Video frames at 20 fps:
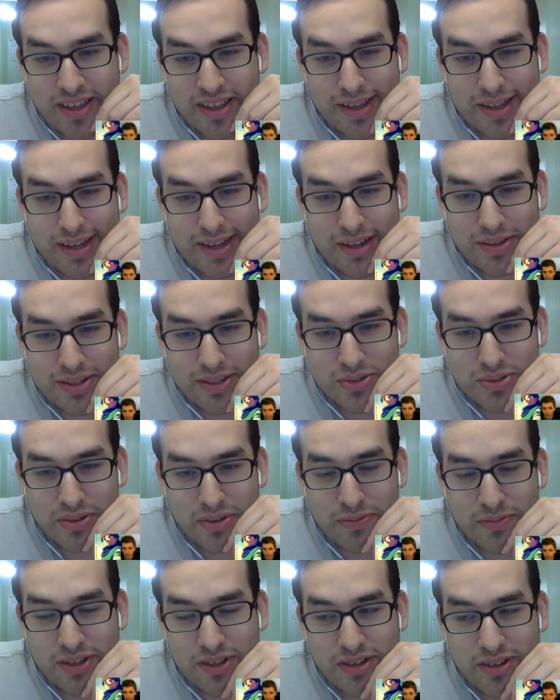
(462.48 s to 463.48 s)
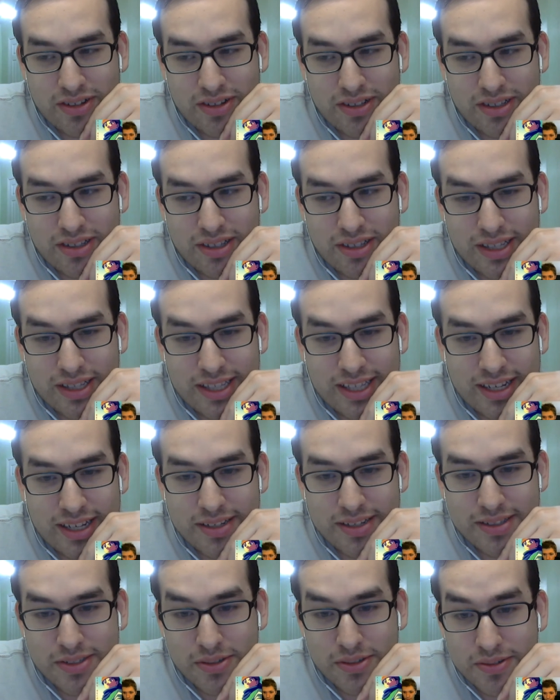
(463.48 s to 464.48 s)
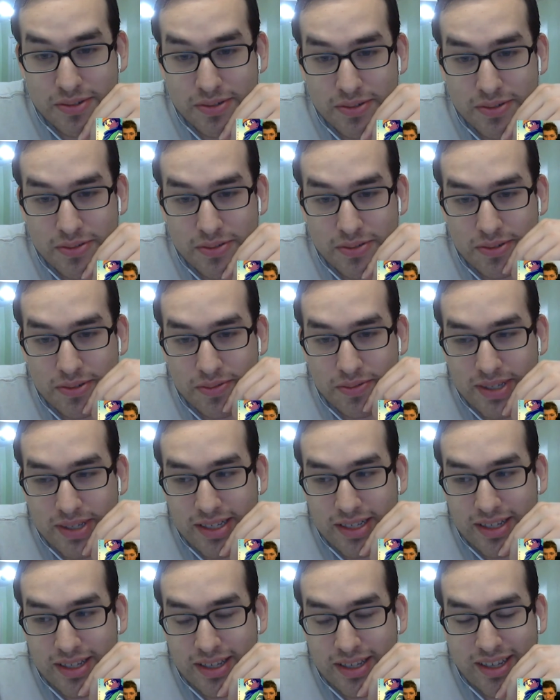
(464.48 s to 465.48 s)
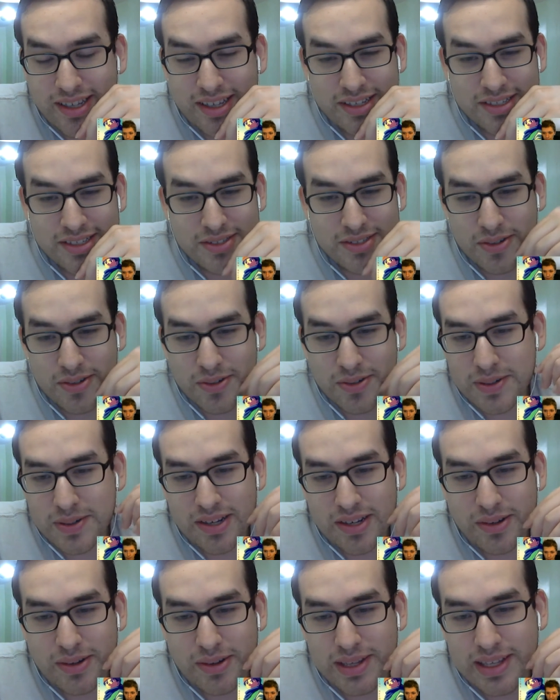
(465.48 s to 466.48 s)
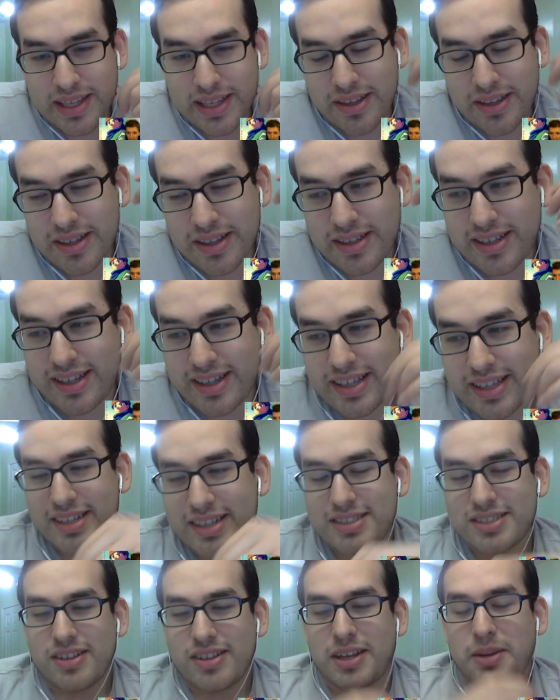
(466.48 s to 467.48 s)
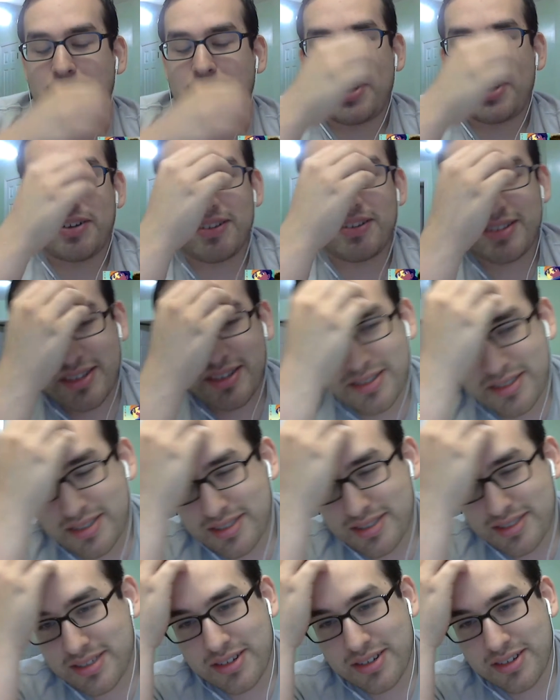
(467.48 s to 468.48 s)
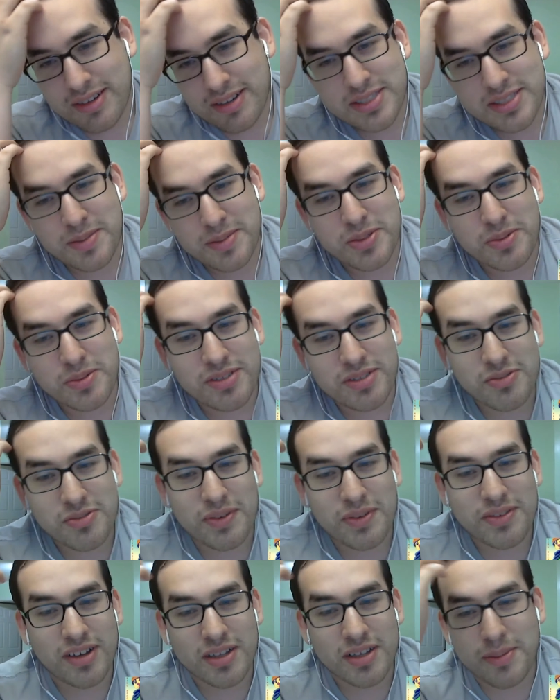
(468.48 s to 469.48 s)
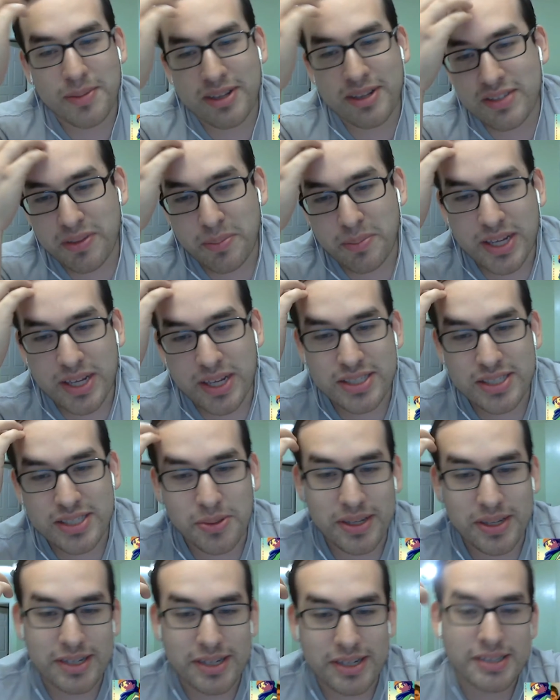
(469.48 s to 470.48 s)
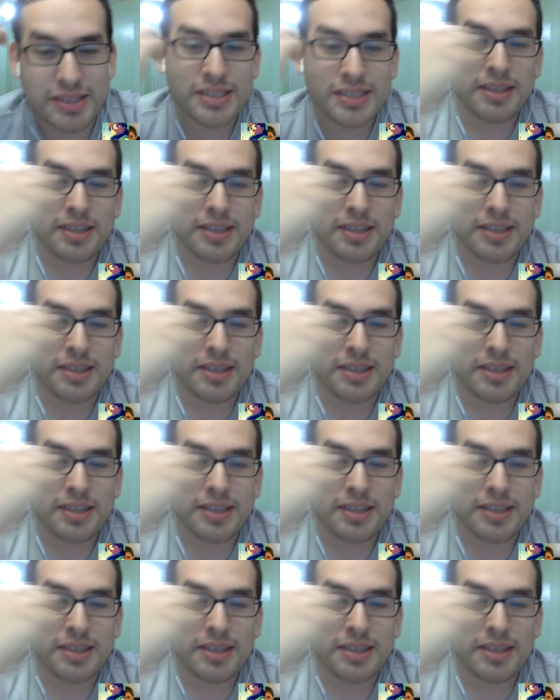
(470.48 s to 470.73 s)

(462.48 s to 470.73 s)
and now they sort of feel indebted to Luffy. So there's a lot of parallels, obviously between Dressrosa. We've talked about this for the past 2 years.